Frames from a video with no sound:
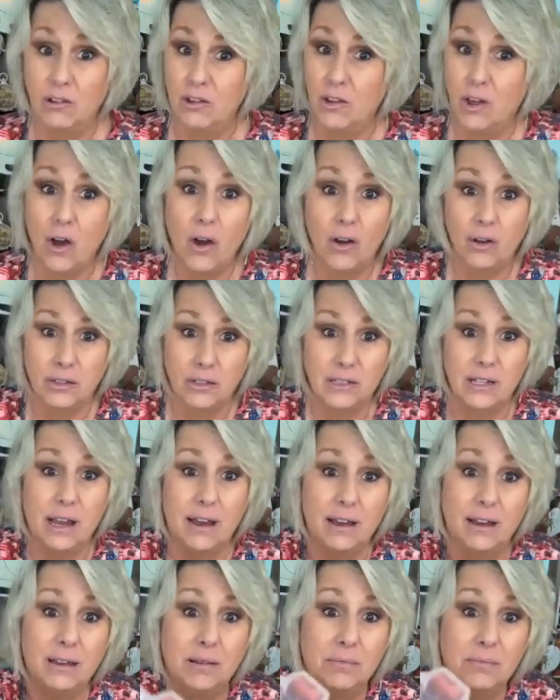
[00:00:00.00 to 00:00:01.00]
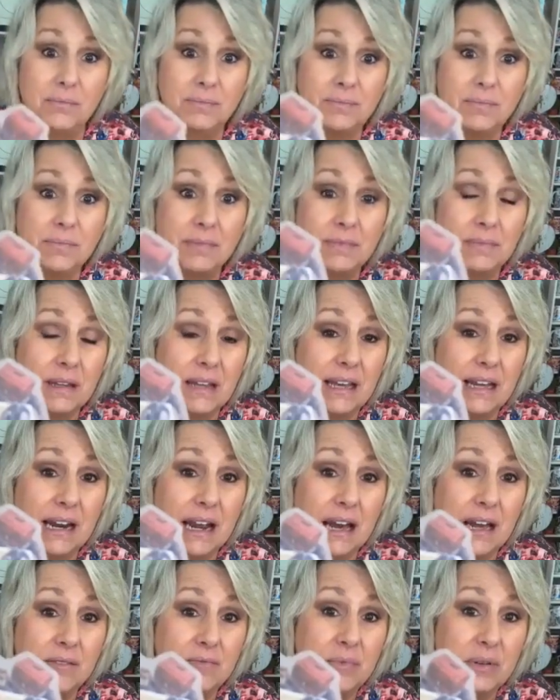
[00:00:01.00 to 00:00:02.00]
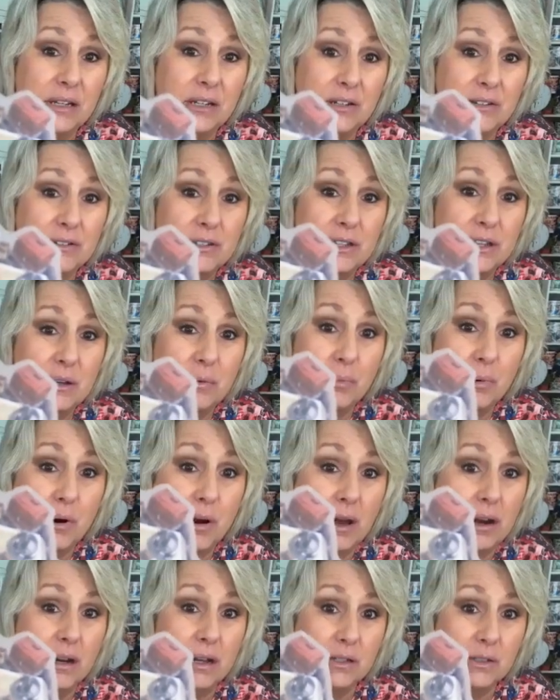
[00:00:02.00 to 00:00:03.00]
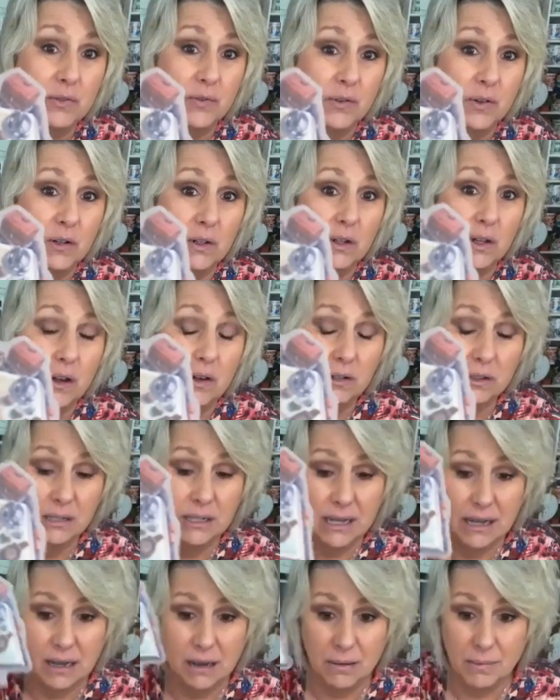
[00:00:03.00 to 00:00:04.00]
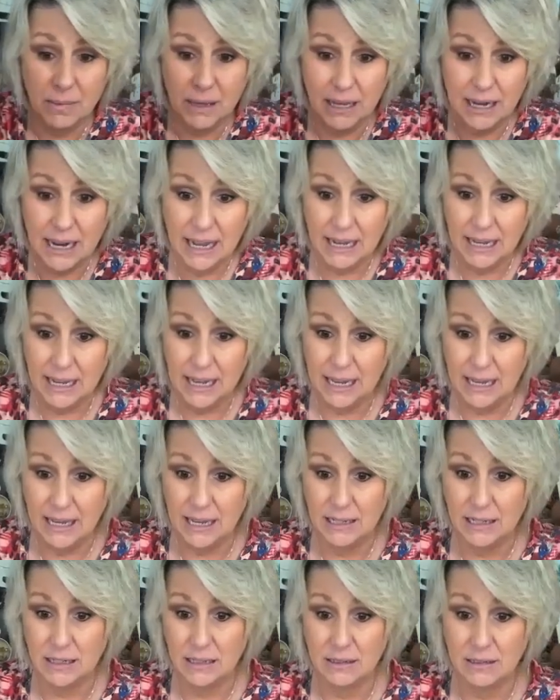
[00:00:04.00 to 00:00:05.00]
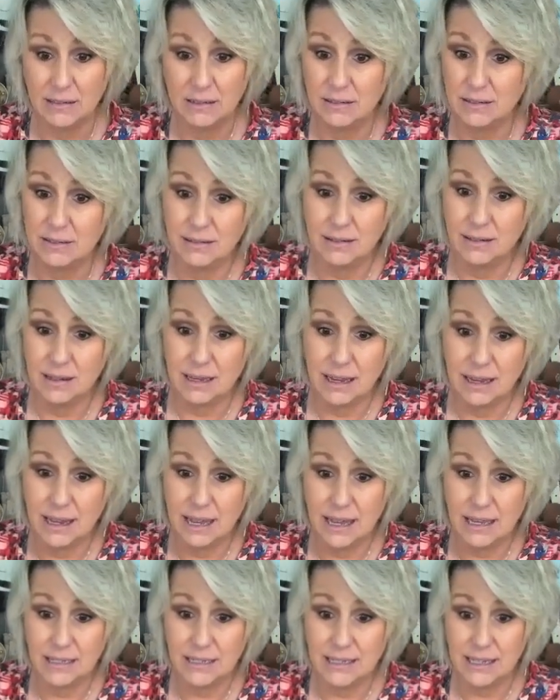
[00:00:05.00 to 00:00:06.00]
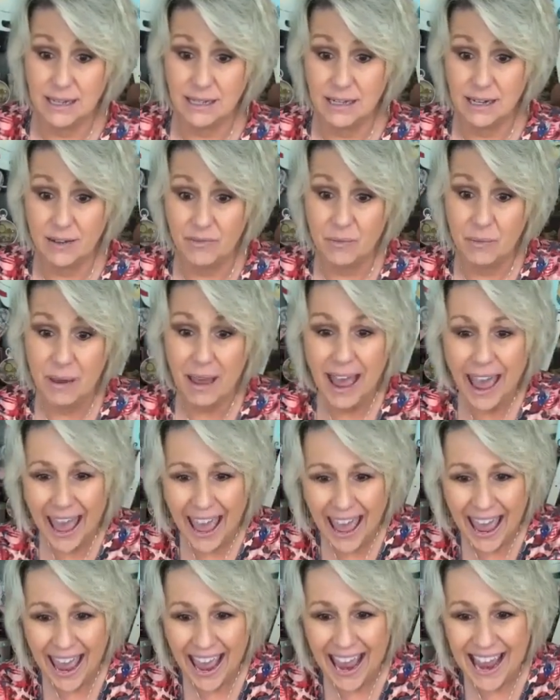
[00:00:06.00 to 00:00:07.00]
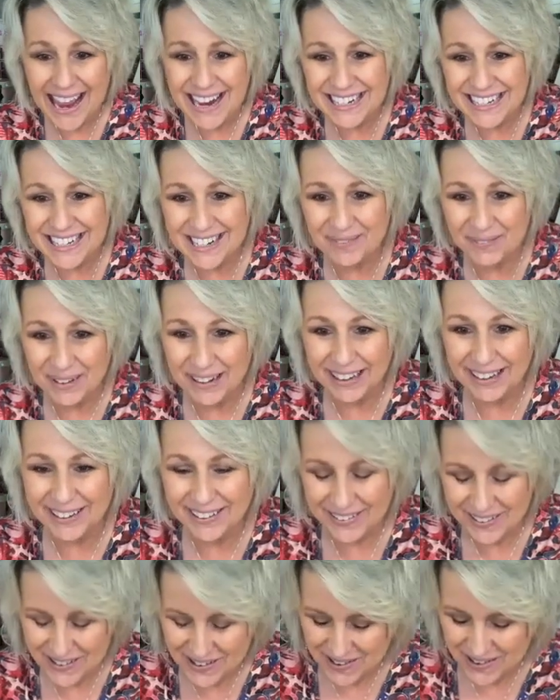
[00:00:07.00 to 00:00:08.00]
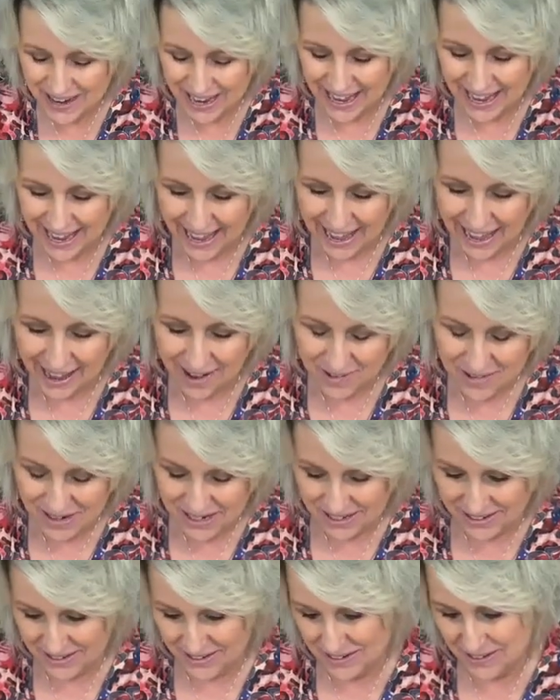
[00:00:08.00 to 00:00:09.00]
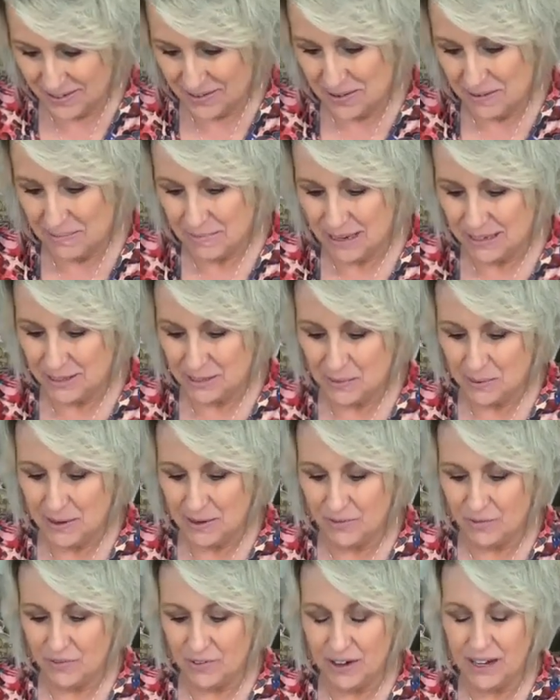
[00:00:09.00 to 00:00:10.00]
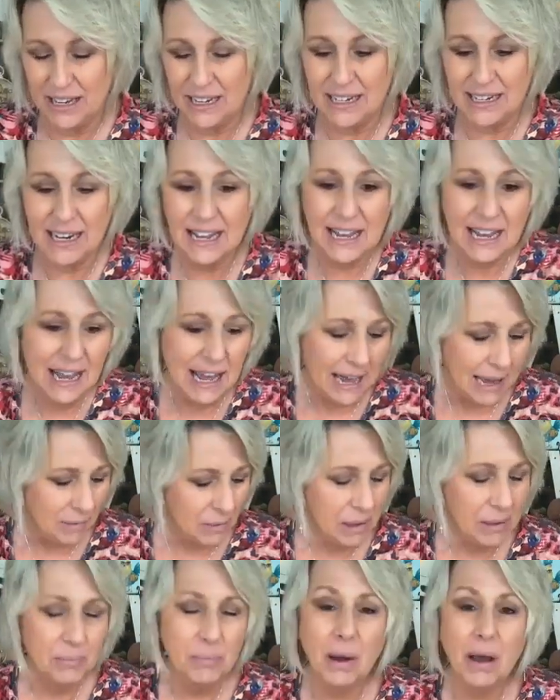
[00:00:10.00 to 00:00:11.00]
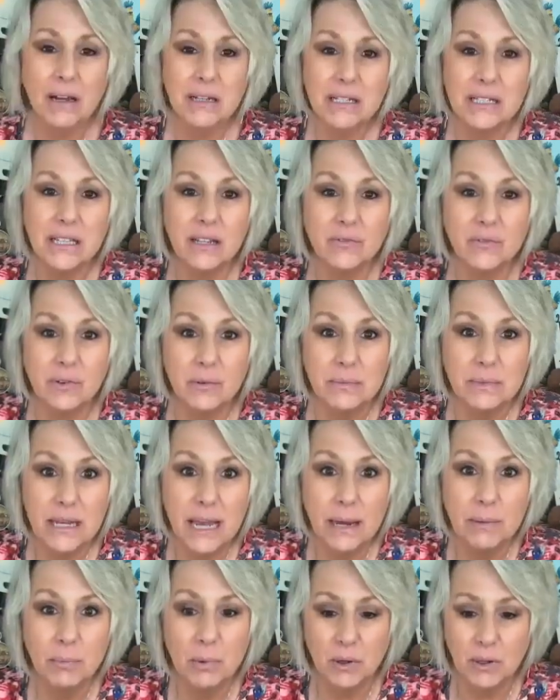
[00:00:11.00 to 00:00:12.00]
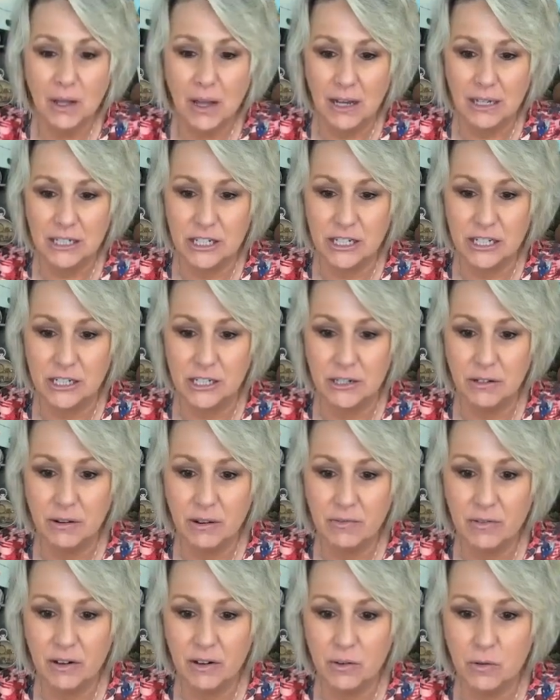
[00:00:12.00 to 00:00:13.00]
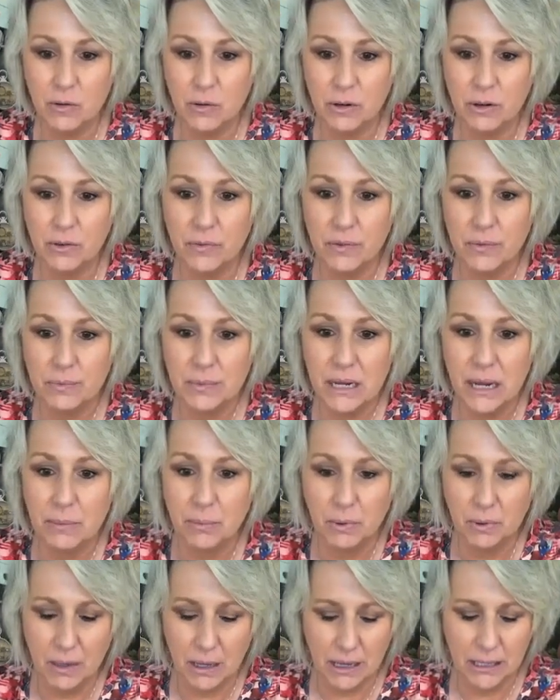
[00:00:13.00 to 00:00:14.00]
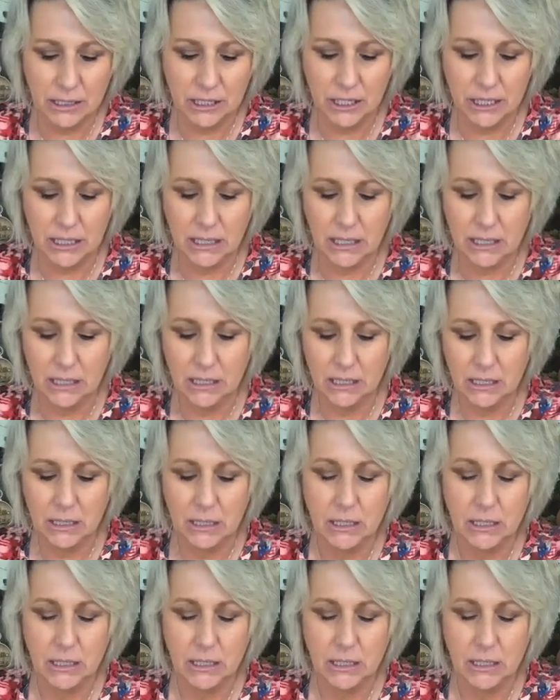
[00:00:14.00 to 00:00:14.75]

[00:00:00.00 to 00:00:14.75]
a long time, and I've been using their products for a long time, and I can't I can't say enough about. Hey, Jimmy Lou, how are you doing, my sweet friend? I'm unboxing from Taperology. Do you ever order from Taperology?